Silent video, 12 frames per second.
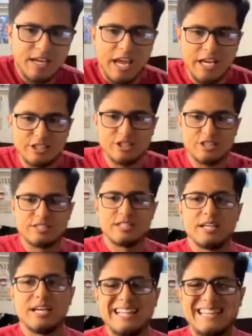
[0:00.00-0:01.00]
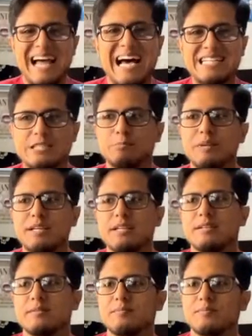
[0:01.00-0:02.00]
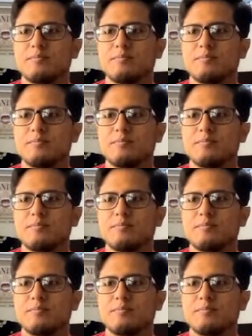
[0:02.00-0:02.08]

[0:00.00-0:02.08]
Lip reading: It's just not as big